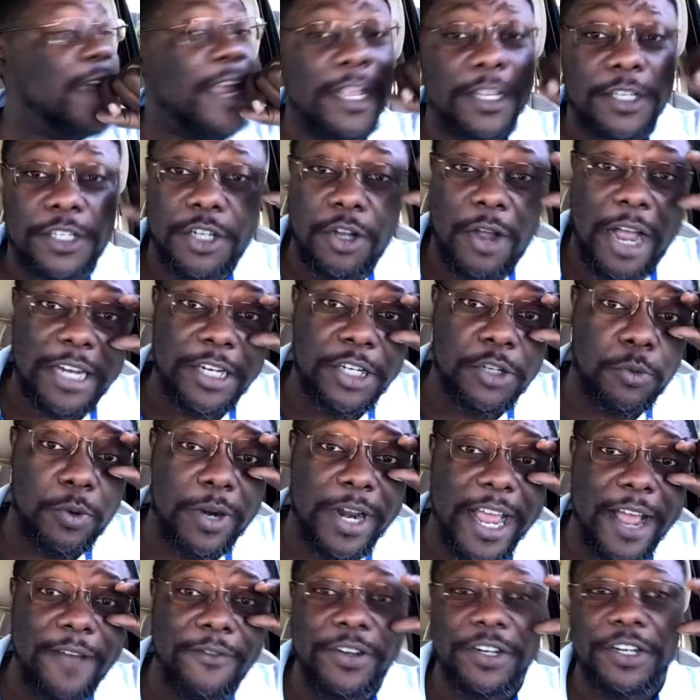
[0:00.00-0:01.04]
And so I just want
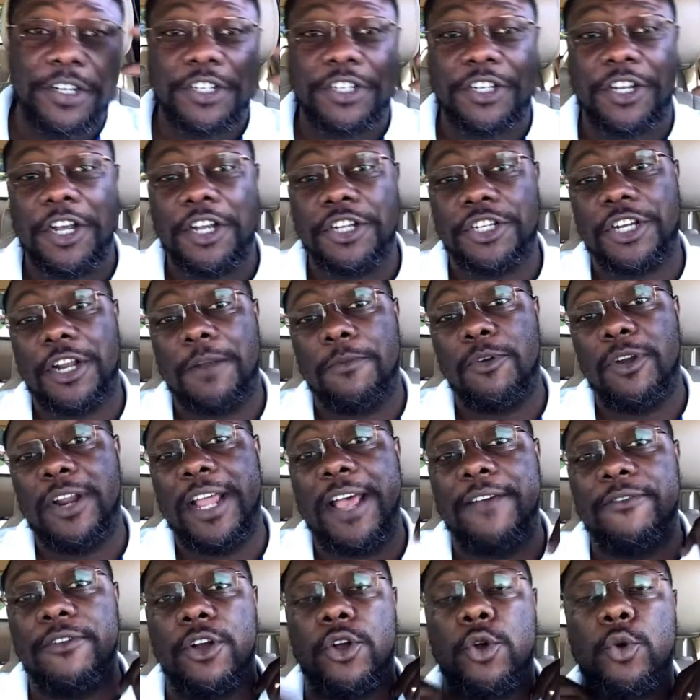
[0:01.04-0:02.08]
to have a discussion. I'm going to
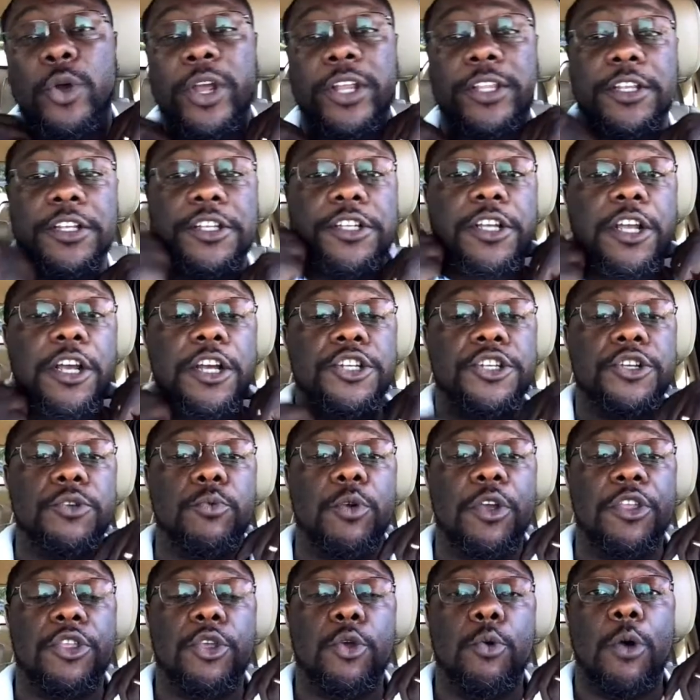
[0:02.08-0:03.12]
have a quick discussion
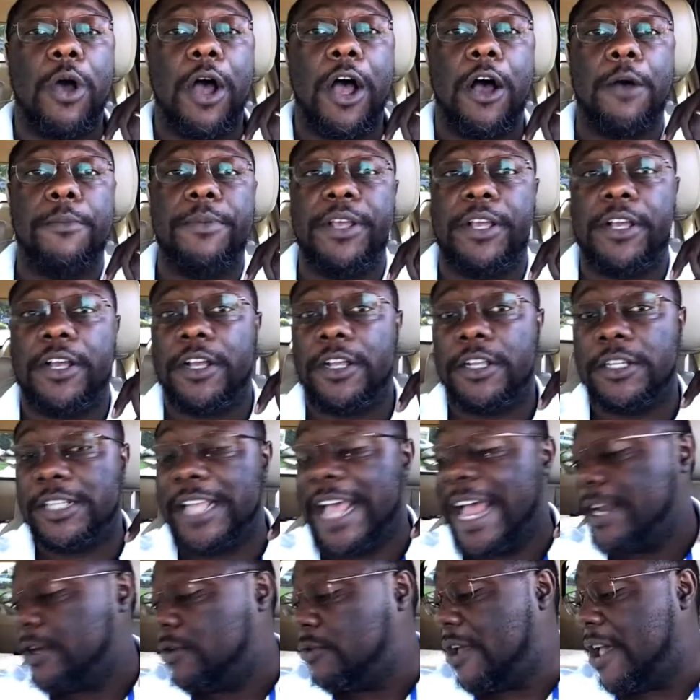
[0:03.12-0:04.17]
with you all because
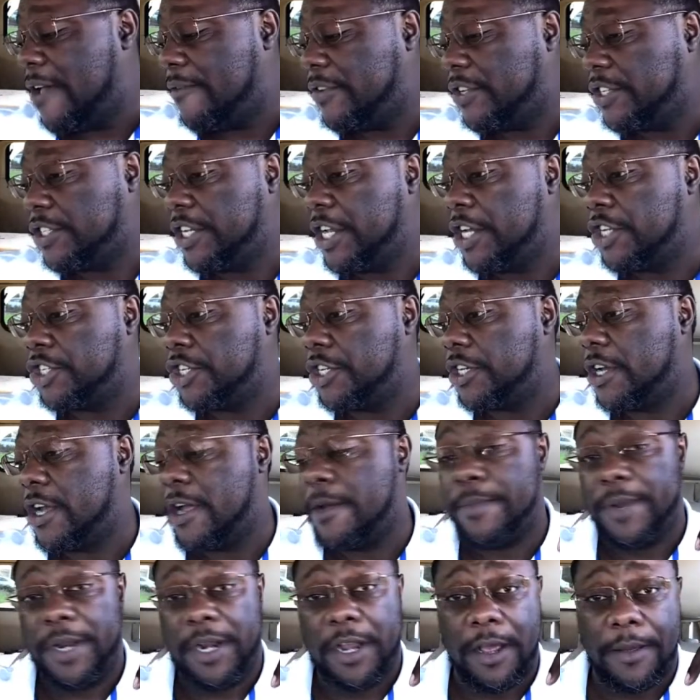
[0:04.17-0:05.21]
I do have a session
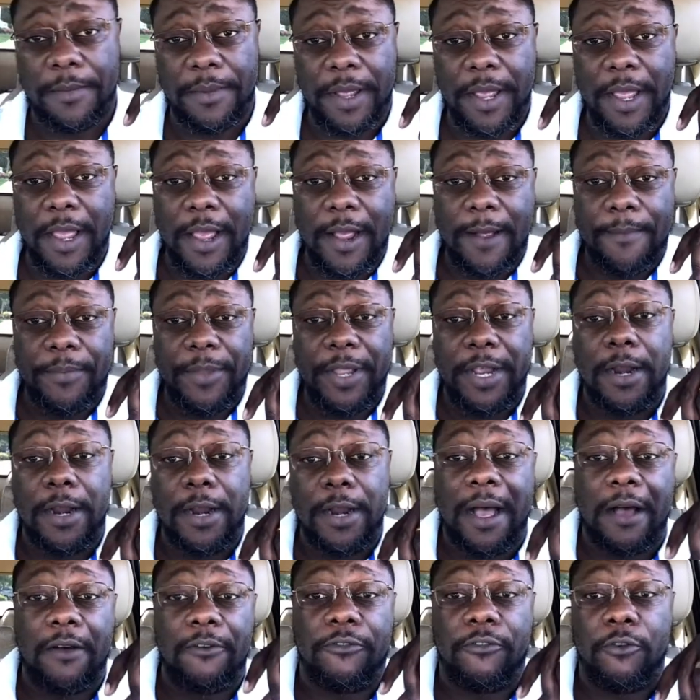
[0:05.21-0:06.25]
coming up in
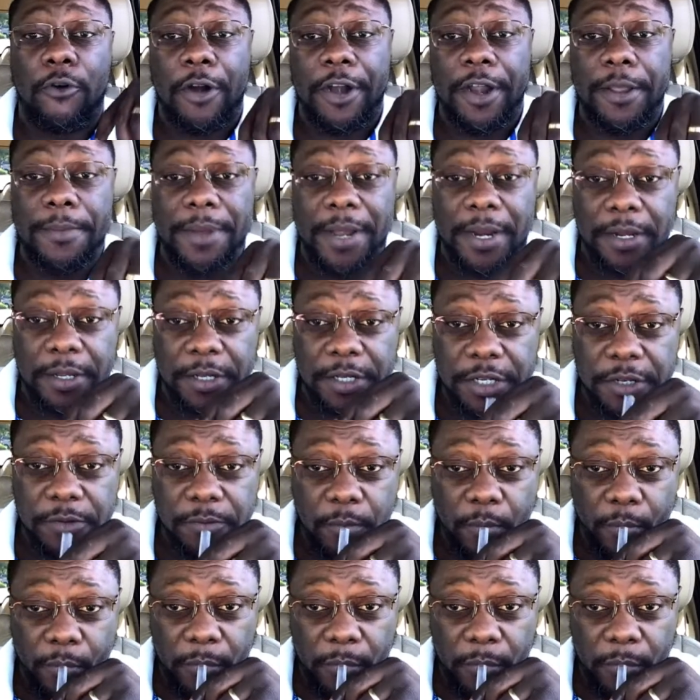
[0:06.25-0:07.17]
about 40 minutes.